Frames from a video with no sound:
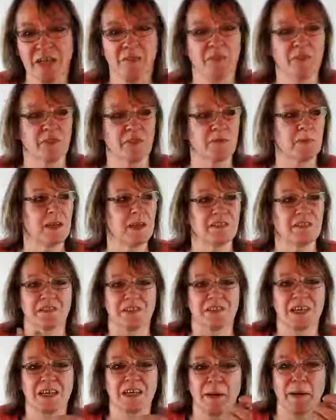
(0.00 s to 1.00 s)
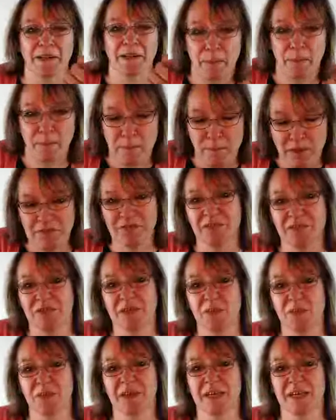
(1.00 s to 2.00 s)
of your speech? Think about the message
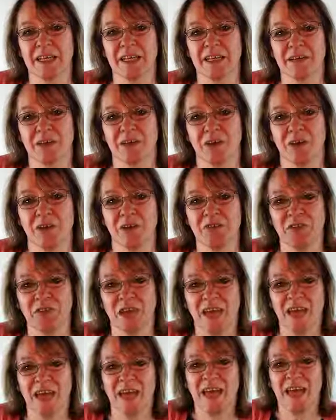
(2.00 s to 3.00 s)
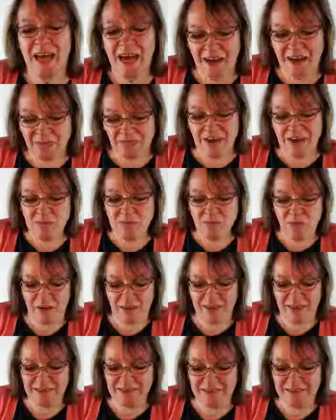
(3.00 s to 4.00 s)
you want to get across. And then what
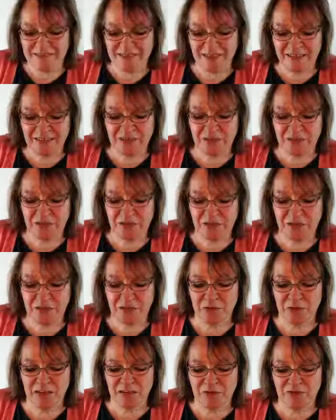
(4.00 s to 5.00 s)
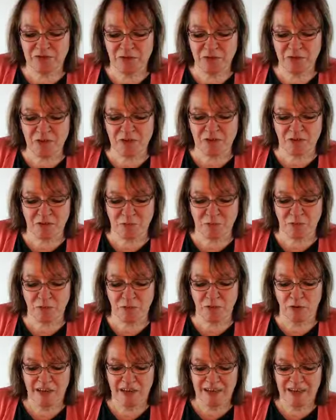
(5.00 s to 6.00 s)
I suggest you do is very
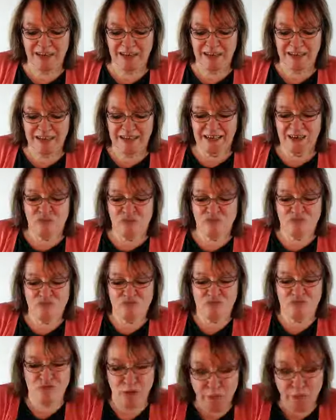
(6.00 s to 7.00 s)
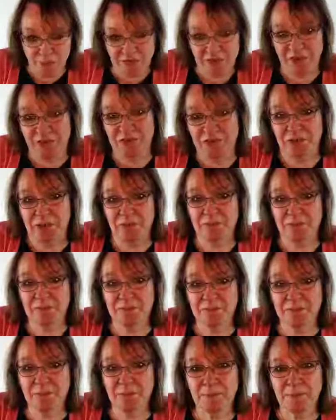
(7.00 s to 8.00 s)
simple: repetition.
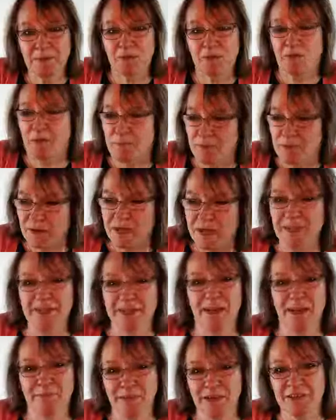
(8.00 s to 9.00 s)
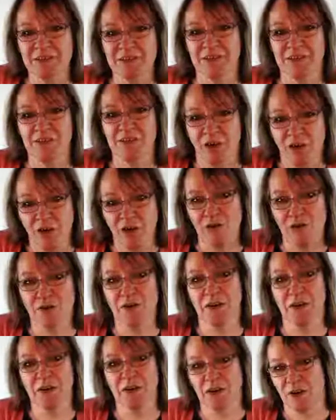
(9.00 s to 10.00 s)
Repeat that message over
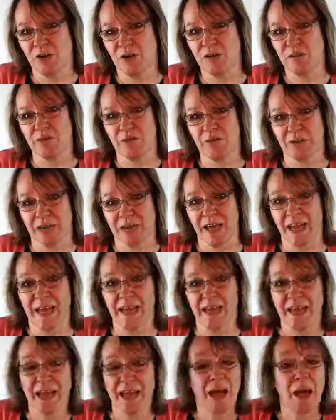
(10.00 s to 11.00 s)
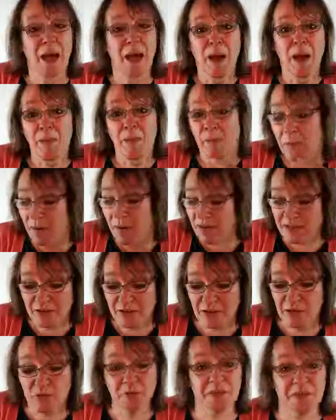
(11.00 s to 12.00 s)
and over again. My
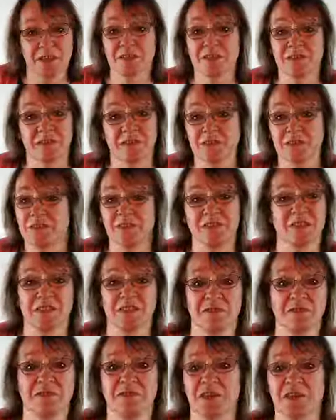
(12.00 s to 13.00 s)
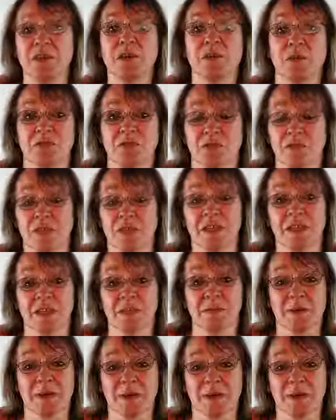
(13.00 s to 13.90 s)
goal with this sequence of little